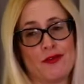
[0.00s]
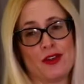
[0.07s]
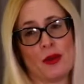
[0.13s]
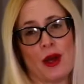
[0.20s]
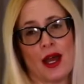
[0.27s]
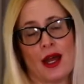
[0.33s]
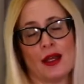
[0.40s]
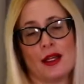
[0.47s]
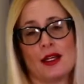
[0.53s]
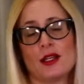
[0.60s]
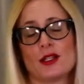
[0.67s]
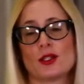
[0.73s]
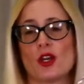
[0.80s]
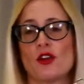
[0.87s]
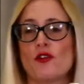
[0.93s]
everywhere.
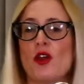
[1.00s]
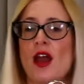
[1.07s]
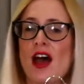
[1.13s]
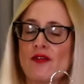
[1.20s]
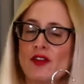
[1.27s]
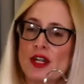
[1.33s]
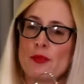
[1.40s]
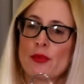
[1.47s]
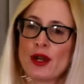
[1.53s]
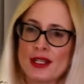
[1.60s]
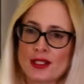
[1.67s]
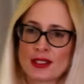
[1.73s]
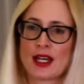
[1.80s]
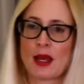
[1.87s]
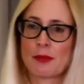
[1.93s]
So if you haven't
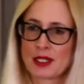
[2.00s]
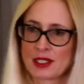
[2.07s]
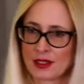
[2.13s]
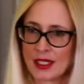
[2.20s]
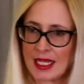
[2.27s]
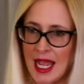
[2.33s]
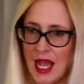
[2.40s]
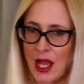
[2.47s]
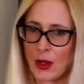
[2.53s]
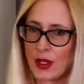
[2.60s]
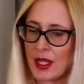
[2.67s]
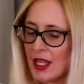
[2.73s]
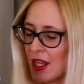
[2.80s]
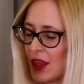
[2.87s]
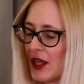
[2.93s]
embraced it up until now,
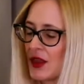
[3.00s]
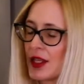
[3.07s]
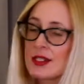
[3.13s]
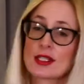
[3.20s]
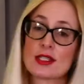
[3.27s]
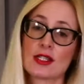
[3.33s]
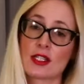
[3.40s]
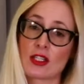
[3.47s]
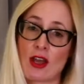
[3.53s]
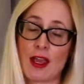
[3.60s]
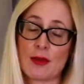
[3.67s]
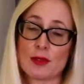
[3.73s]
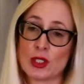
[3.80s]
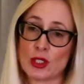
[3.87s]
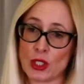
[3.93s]
then this is the
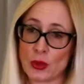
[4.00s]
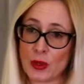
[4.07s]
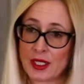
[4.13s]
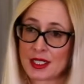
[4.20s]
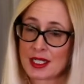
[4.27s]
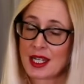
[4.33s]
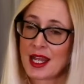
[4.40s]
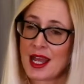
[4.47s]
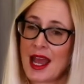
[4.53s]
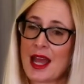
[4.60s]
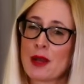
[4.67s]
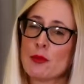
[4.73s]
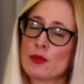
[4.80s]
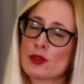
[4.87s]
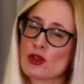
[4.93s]
time to do it.
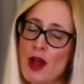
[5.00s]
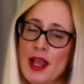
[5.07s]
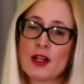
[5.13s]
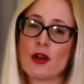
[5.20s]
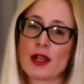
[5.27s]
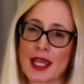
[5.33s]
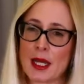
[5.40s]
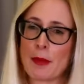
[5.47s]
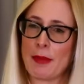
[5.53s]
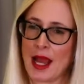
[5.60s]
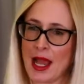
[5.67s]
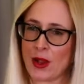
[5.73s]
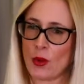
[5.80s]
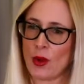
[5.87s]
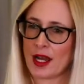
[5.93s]
And try not get a
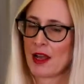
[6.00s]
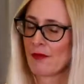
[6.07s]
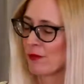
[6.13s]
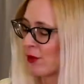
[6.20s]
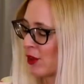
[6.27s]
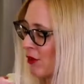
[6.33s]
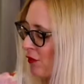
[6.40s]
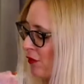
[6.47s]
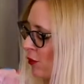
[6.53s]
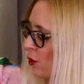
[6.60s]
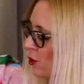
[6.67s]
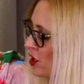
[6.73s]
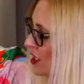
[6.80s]
black one. For